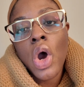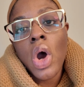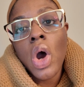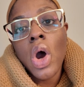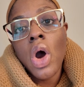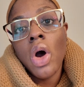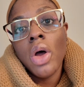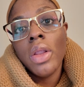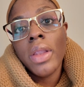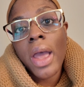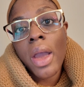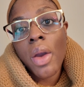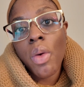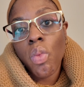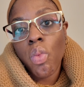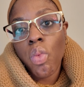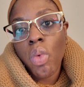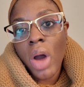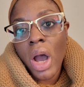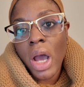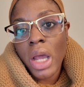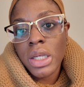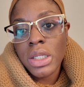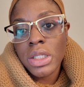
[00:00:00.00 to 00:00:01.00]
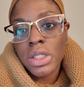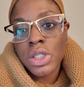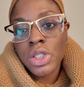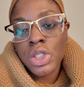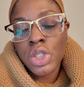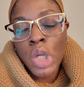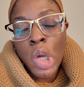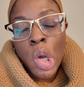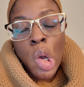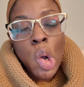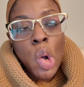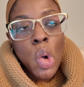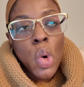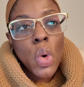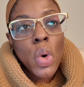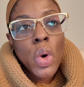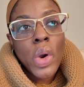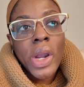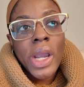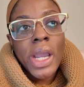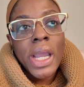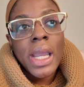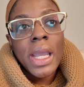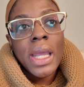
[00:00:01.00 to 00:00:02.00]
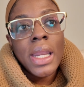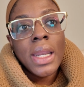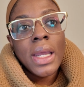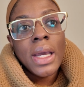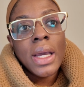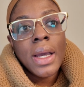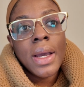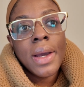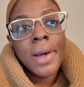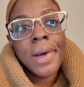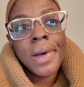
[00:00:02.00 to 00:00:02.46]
all at once or in